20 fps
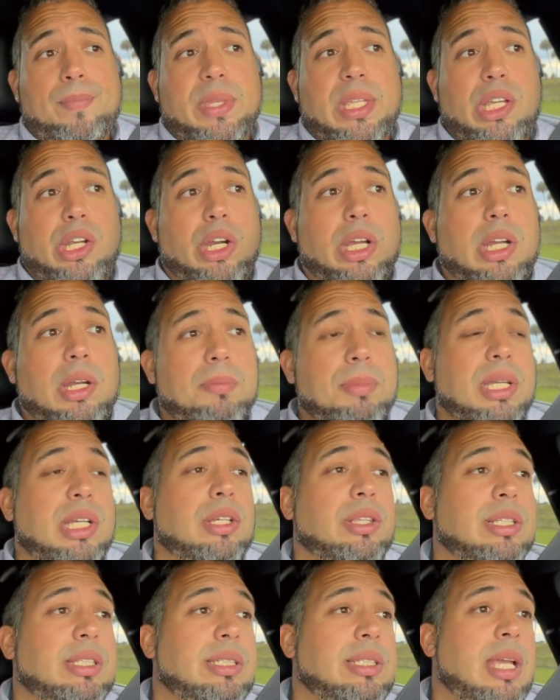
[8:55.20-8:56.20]
you're gonna be
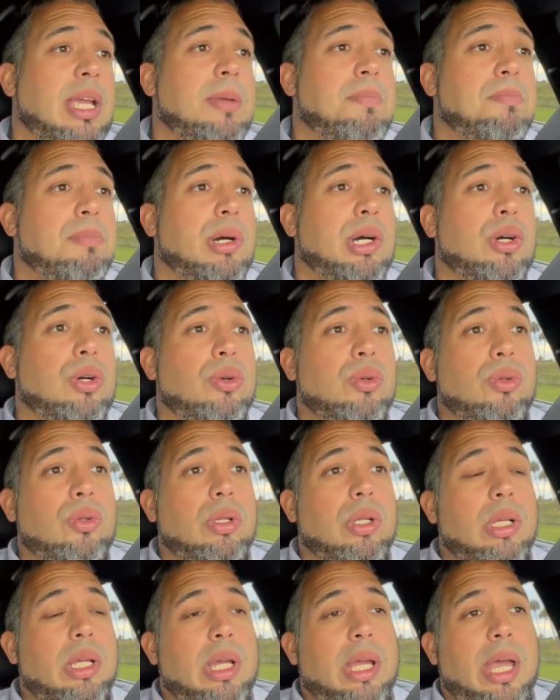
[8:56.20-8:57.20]
on the same boat
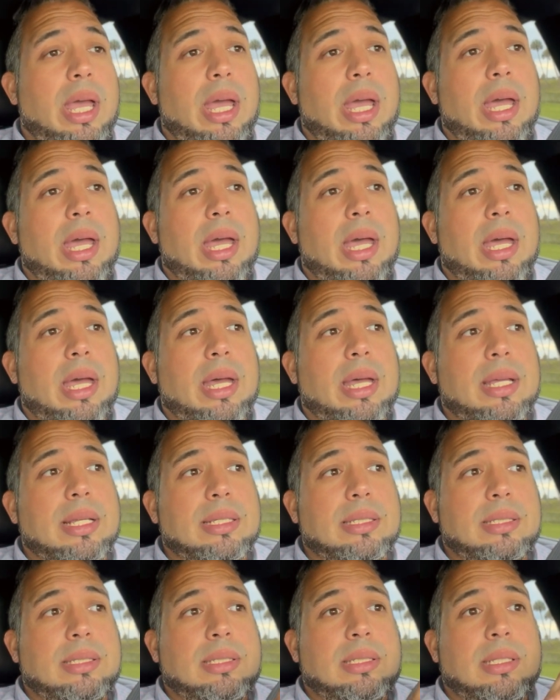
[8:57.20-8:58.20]

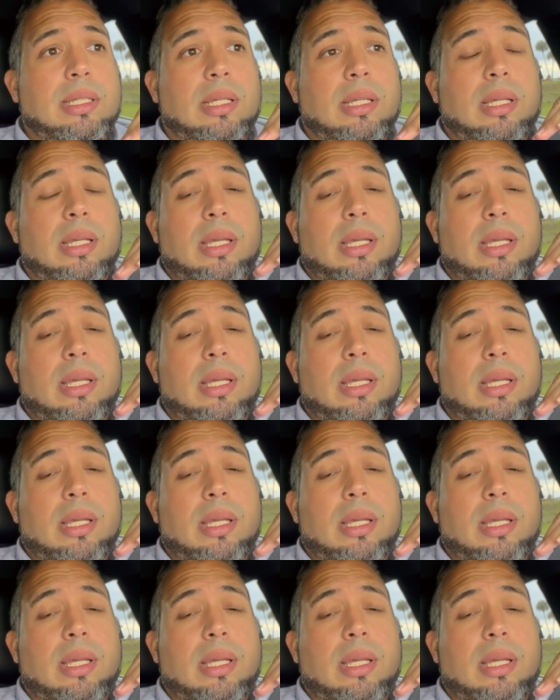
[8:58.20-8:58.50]
as